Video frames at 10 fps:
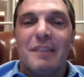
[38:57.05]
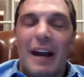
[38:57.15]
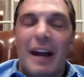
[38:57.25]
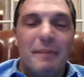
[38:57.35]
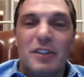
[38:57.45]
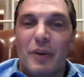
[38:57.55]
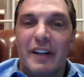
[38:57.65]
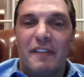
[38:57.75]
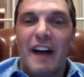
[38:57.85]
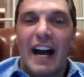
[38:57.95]
it might be
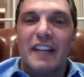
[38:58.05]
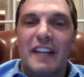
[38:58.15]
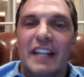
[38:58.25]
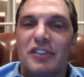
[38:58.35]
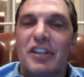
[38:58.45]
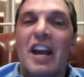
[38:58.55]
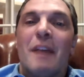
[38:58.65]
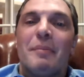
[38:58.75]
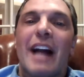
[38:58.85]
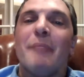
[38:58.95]
25 years,
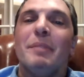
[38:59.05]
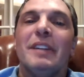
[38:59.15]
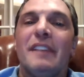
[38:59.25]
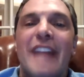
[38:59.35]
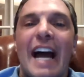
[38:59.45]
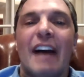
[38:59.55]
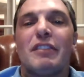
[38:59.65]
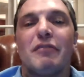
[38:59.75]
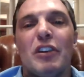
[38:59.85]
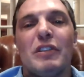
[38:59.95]
but I believe down
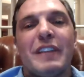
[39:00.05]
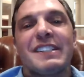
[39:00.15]
the road, this